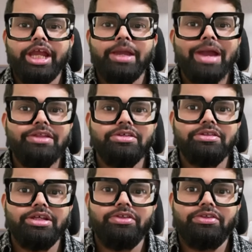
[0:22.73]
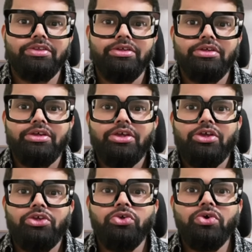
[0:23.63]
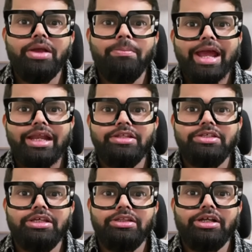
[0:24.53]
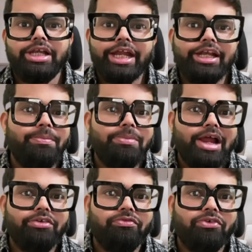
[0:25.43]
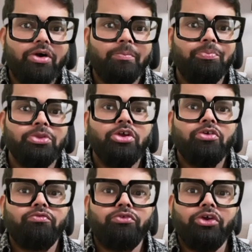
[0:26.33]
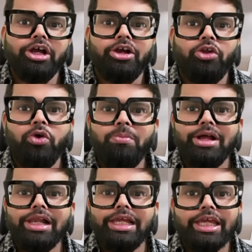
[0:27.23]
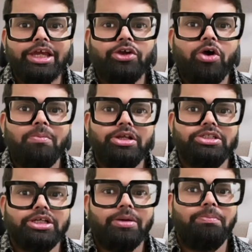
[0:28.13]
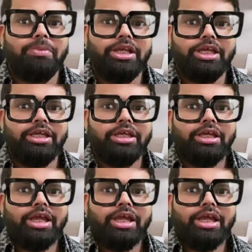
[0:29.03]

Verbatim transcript: Imagine this. You are managing the data platform for a global e-commerce company,